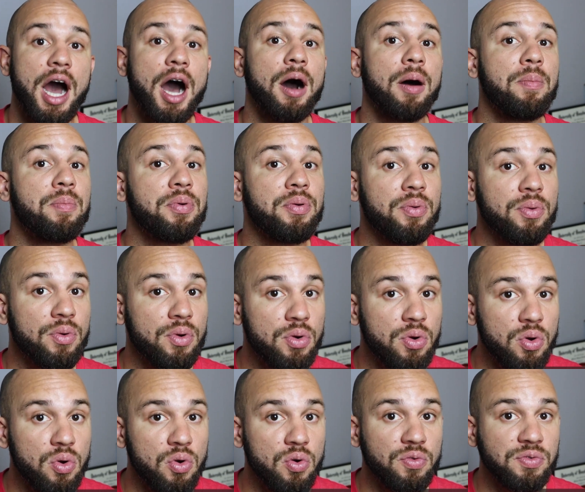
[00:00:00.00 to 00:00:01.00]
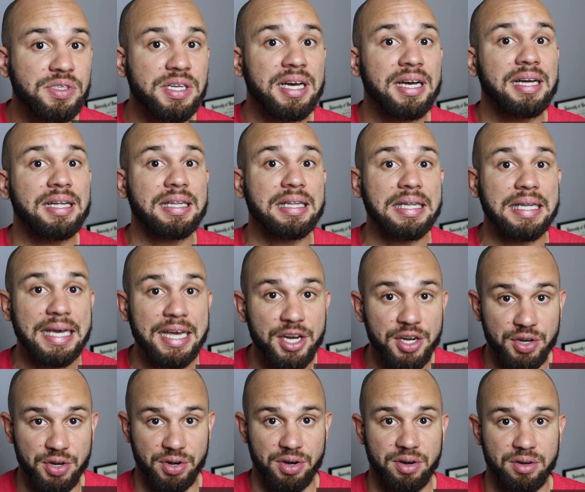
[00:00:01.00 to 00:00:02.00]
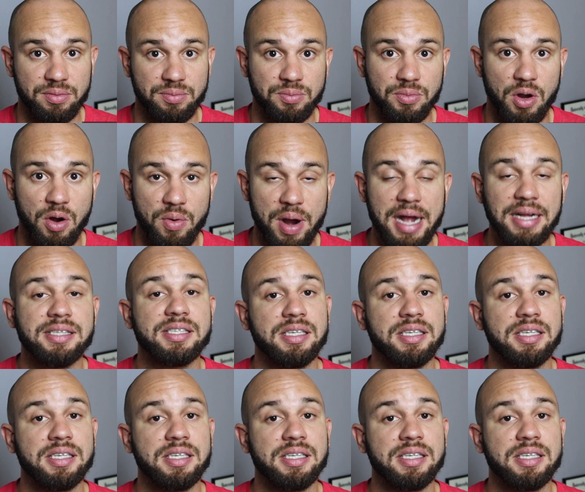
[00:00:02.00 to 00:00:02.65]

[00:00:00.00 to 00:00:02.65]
approved lender, all right?